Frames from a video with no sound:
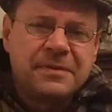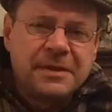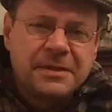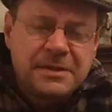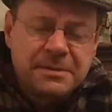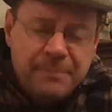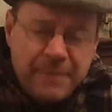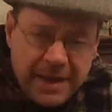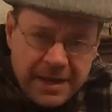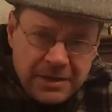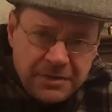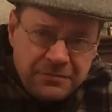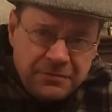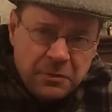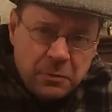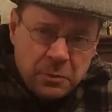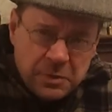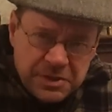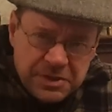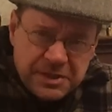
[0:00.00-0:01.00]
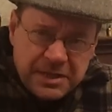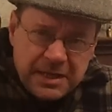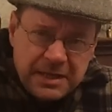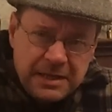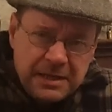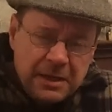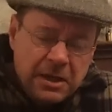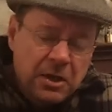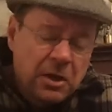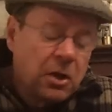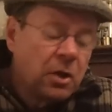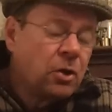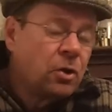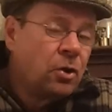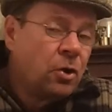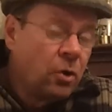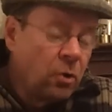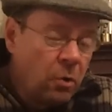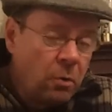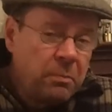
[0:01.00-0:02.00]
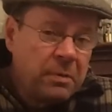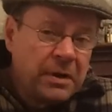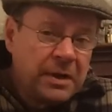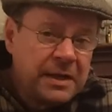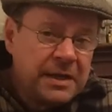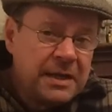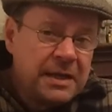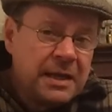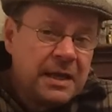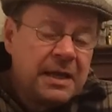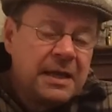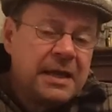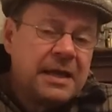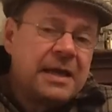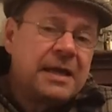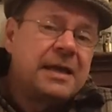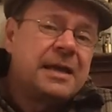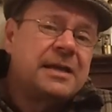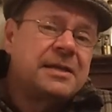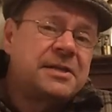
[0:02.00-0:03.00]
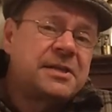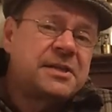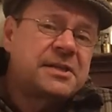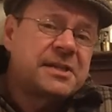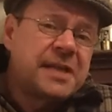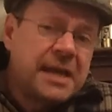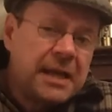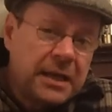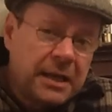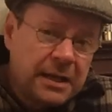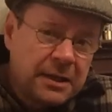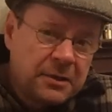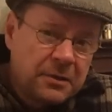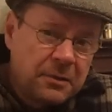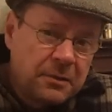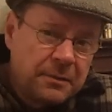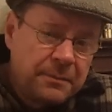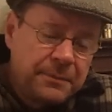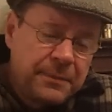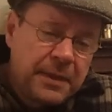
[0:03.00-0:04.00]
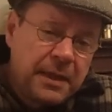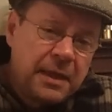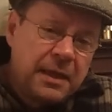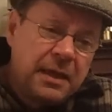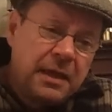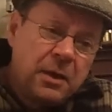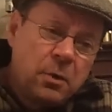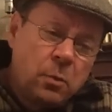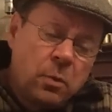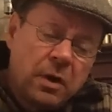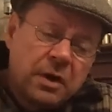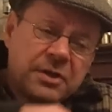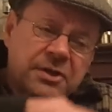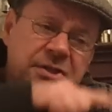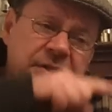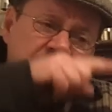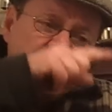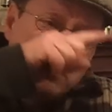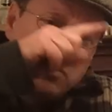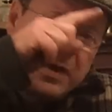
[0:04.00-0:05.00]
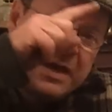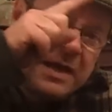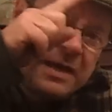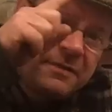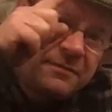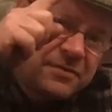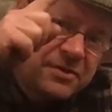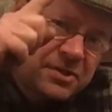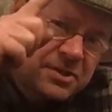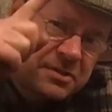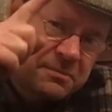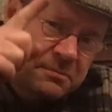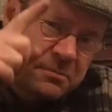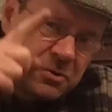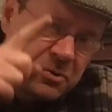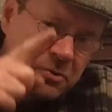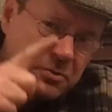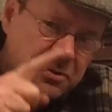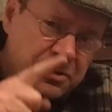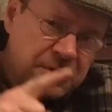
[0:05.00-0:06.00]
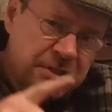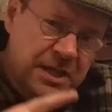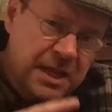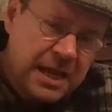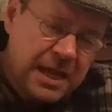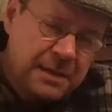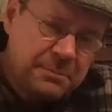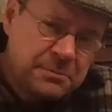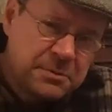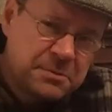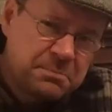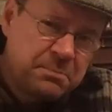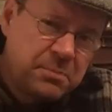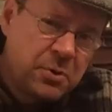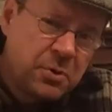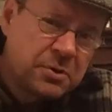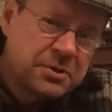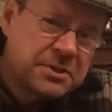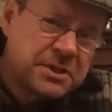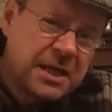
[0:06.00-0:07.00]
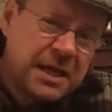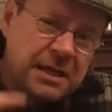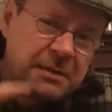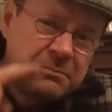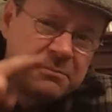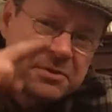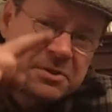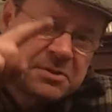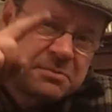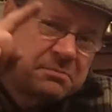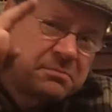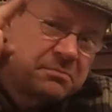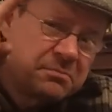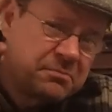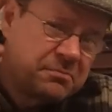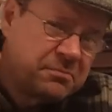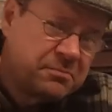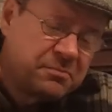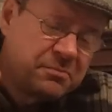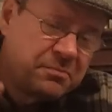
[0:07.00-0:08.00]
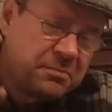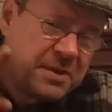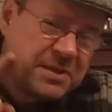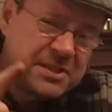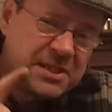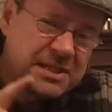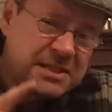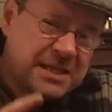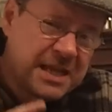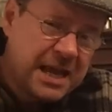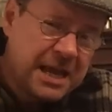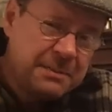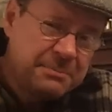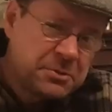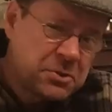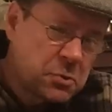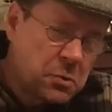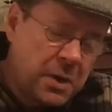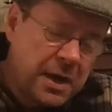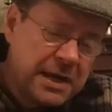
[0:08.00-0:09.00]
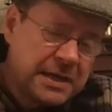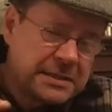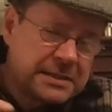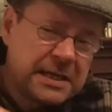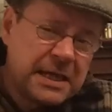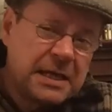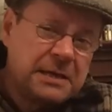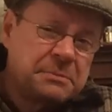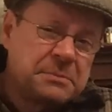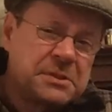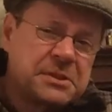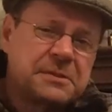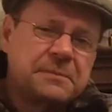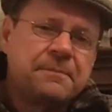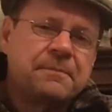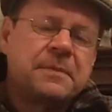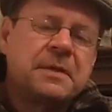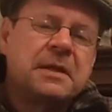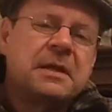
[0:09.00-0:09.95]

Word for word: the demand for whisky globally is cyclical. It works in waves. Good times, poor times, busy times, quiet times.